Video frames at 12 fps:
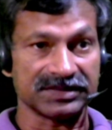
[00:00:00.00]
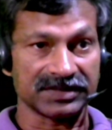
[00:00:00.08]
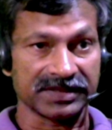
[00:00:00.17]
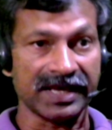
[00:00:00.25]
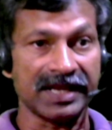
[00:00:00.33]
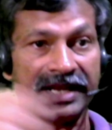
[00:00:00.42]

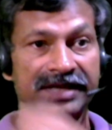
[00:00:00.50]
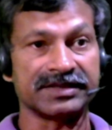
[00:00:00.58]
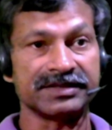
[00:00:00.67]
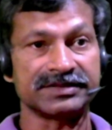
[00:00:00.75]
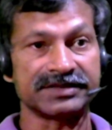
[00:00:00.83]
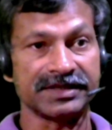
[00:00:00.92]

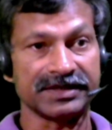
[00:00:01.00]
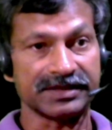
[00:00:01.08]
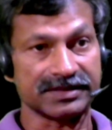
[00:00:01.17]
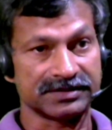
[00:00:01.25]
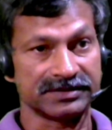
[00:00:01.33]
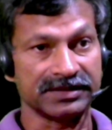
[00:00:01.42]
galactic
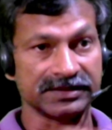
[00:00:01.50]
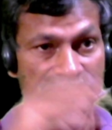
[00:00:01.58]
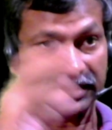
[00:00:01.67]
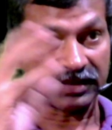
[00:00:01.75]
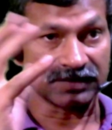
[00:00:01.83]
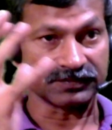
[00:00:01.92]
center, the
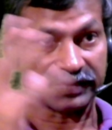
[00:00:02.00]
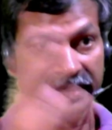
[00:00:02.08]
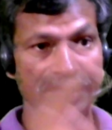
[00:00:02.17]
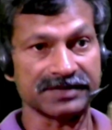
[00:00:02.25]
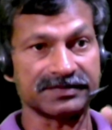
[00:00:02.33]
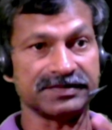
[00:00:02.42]
center of the
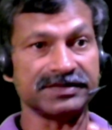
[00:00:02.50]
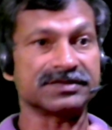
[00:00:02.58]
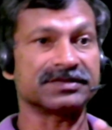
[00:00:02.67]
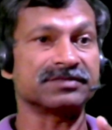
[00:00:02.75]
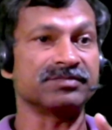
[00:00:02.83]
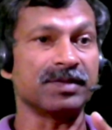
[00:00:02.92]

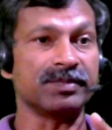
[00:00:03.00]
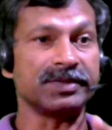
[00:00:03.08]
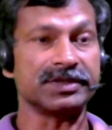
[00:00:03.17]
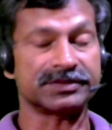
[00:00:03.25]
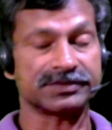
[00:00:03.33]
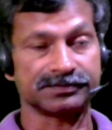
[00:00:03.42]
galaxy's
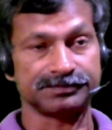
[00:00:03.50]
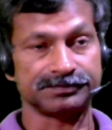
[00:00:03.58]
bubbles.